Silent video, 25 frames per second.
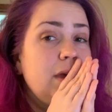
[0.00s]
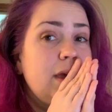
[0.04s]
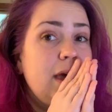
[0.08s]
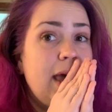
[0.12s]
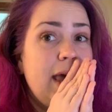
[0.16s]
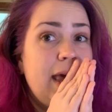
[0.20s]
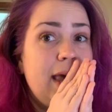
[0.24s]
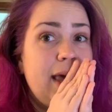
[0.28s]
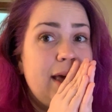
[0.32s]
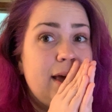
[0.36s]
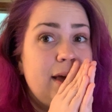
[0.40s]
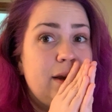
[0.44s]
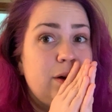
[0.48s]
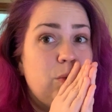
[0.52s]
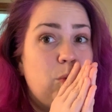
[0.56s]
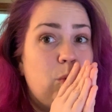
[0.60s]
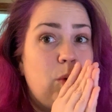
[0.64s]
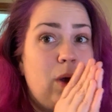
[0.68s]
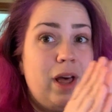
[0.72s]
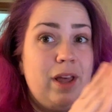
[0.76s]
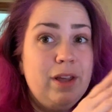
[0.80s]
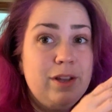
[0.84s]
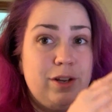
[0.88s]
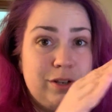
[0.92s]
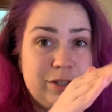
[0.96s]
And
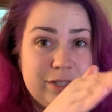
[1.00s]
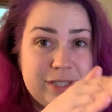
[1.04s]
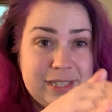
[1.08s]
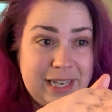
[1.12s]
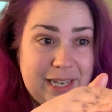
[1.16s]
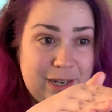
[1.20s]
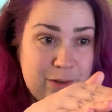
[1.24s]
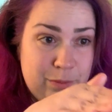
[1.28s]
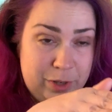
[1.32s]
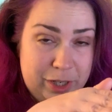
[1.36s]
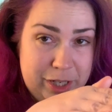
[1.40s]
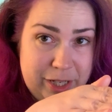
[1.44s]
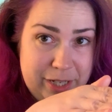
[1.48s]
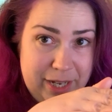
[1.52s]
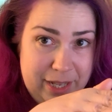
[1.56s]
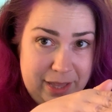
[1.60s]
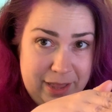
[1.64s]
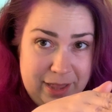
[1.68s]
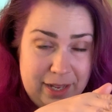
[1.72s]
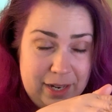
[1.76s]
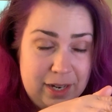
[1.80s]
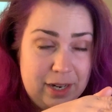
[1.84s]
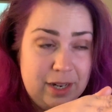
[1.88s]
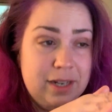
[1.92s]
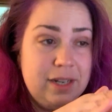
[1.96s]
while you're sandwiched in
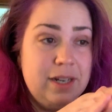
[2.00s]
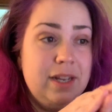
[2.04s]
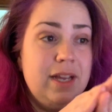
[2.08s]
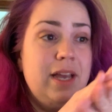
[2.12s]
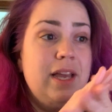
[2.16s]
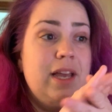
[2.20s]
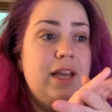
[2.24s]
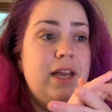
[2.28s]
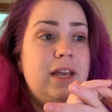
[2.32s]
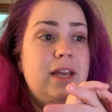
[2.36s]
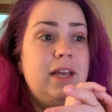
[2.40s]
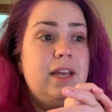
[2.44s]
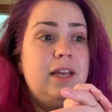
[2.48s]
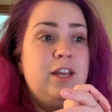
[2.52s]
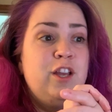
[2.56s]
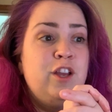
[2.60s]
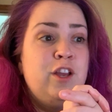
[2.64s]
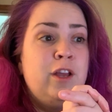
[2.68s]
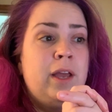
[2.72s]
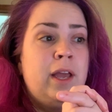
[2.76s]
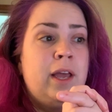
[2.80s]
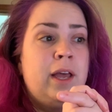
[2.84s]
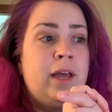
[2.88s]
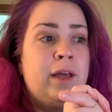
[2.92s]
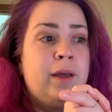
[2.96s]
there,
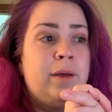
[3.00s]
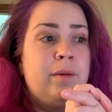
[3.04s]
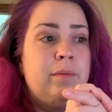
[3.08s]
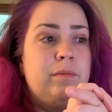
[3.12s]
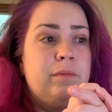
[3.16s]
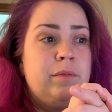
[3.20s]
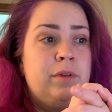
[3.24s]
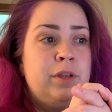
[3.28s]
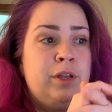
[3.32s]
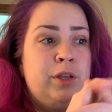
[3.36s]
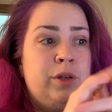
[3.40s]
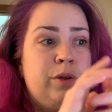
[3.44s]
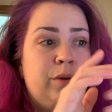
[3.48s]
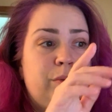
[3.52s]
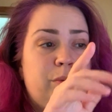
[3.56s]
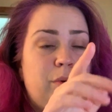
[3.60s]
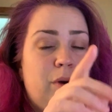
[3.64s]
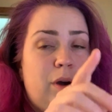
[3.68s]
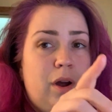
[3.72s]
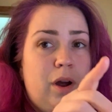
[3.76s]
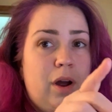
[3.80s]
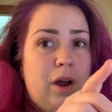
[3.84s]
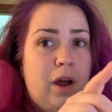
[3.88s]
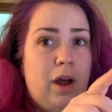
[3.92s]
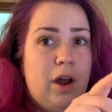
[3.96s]
you
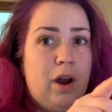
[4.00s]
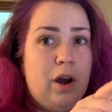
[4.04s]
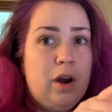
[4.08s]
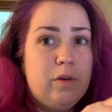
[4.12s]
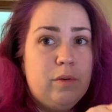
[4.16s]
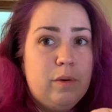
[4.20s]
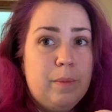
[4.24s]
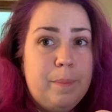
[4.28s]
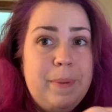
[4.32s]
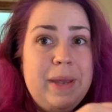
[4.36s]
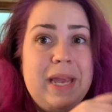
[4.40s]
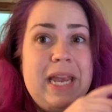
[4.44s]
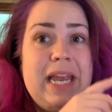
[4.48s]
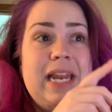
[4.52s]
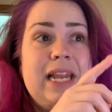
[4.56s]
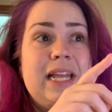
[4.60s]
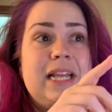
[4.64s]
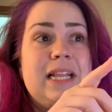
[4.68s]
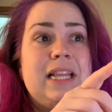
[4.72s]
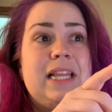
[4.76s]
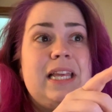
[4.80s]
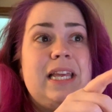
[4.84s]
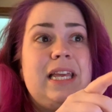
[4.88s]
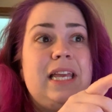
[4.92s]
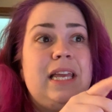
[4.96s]
are
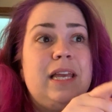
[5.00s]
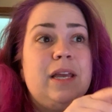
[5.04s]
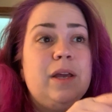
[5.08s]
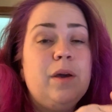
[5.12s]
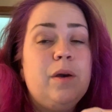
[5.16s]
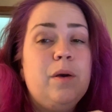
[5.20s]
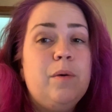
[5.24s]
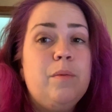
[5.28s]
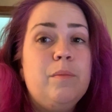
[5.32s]
repeatedly